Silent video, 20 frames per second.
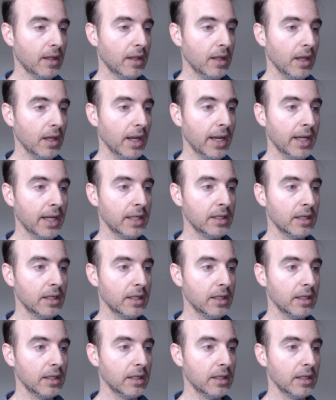And
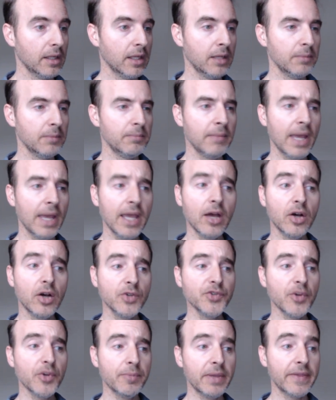it may
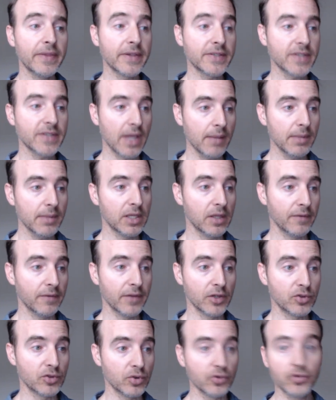also be the same
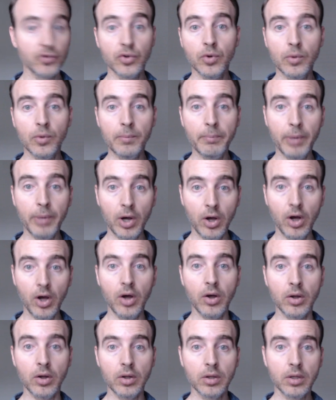individual to whom
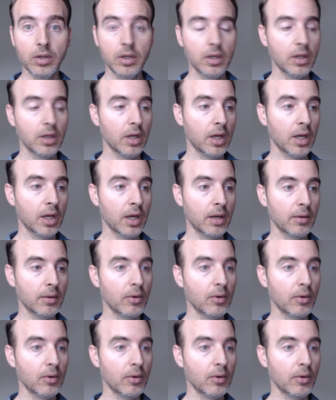Paul uh,